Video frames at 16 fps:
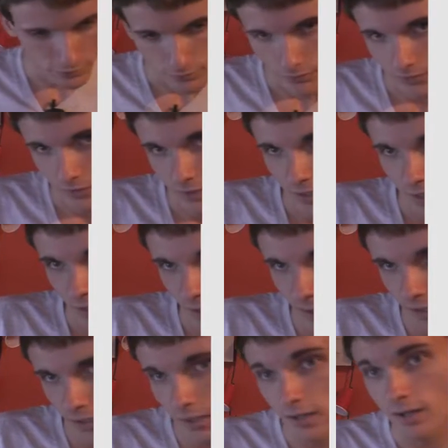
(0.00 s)
using
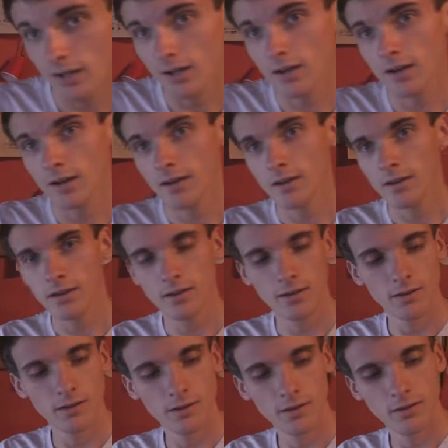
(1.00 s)
in
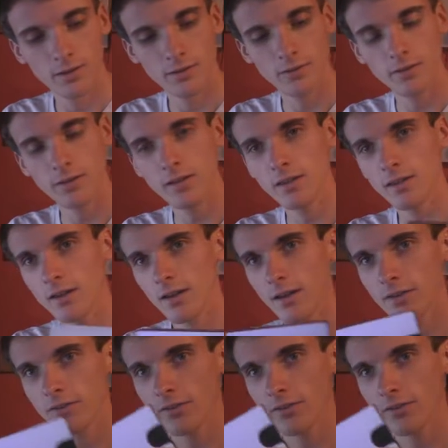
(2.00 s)
the